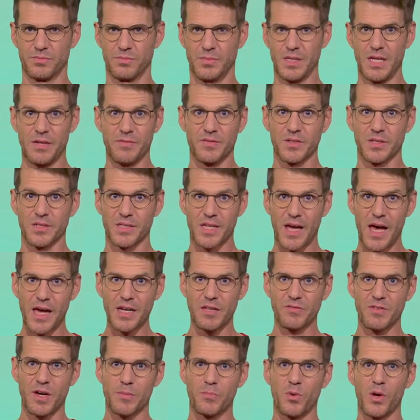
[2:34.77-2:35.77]
Even tiny
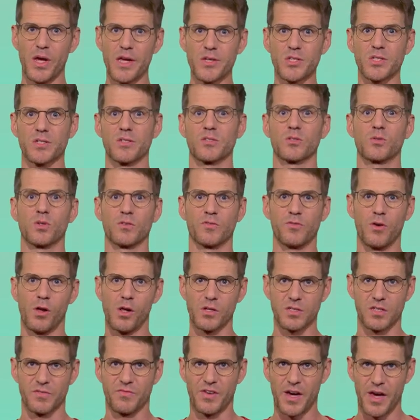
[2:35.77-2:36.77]
vibrations could
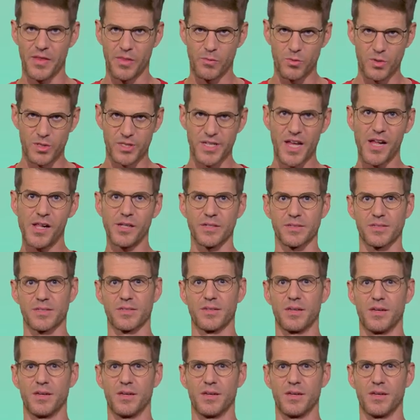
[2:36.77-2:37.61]
falsify the results.